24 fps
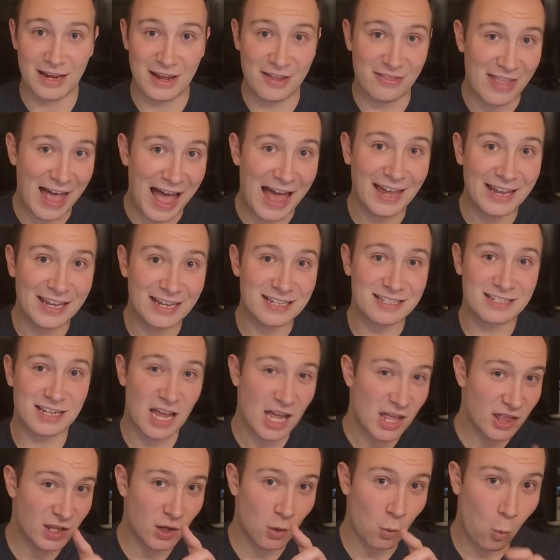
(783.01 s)
And that is
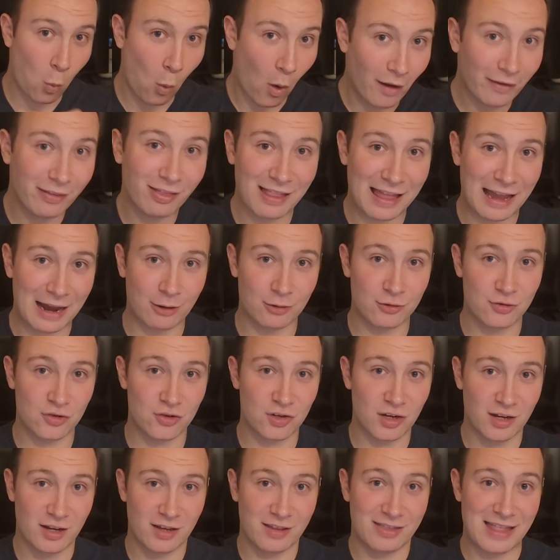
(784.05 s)
the one
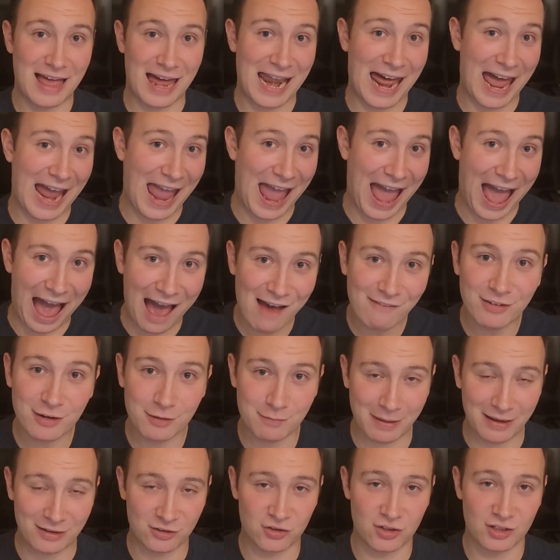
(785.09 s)
lounge that I
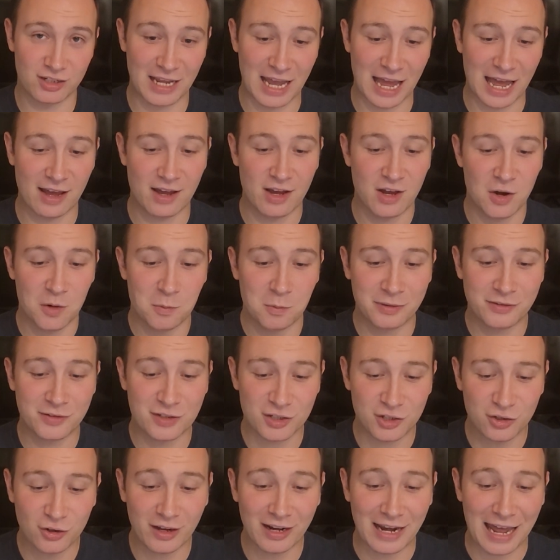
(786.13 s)
haven't mentioned yet, which
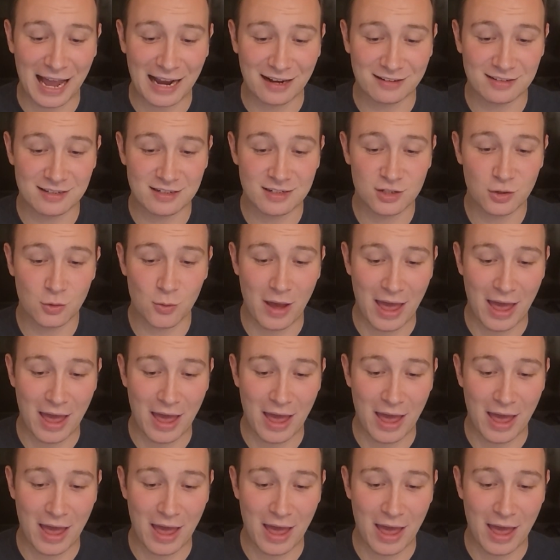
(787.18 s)
is you get access to